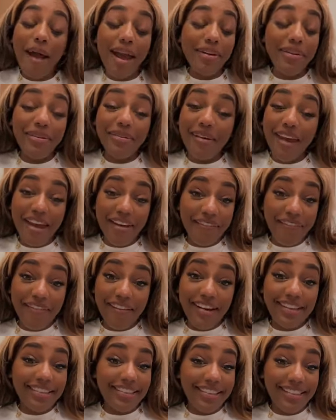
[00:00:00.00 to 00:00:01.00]
Oh, I do
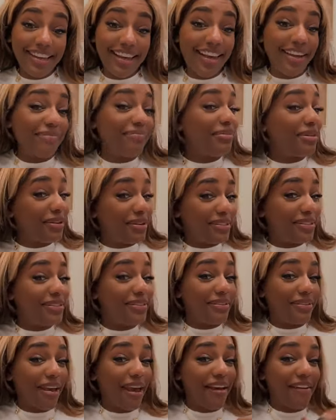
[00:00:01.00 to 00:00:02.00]
have fun, Stank.
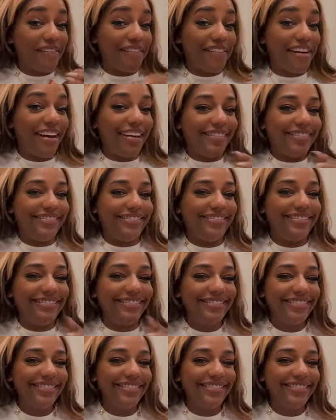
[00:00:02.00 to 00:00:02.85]
Blondes do have fun.